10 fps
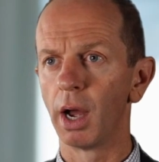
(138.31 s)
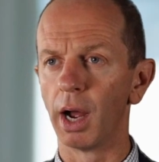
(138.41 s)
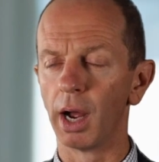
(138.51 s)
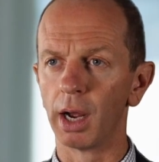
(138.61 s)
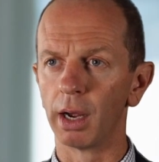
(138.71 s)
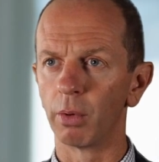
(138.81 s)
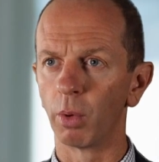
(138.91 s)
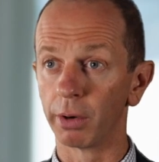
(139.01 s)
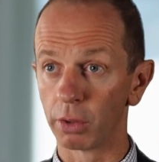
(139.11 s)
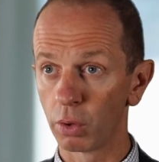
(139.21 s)

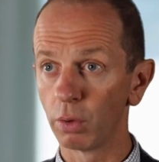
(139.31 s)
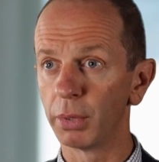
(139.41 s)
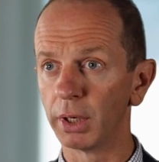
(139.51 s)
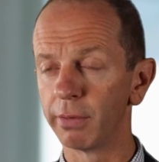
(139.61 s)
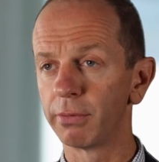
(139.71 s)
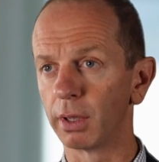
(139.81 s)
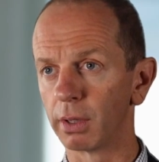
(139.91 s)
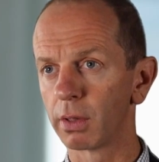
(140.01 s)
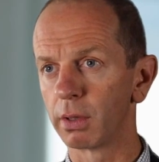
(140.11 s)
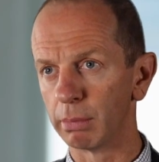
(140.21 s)
where it should be lifting
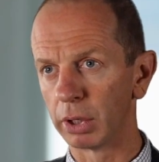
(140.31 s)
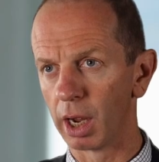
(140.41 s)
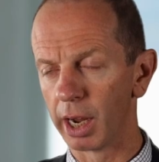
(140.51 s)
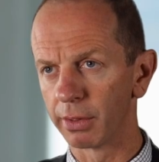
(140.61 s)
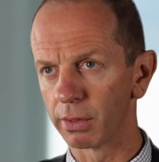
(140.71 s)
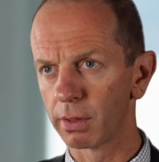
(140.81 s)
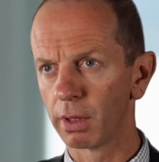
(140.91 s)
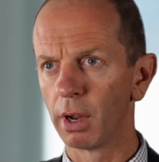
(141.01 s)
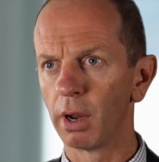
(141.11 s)
its compliance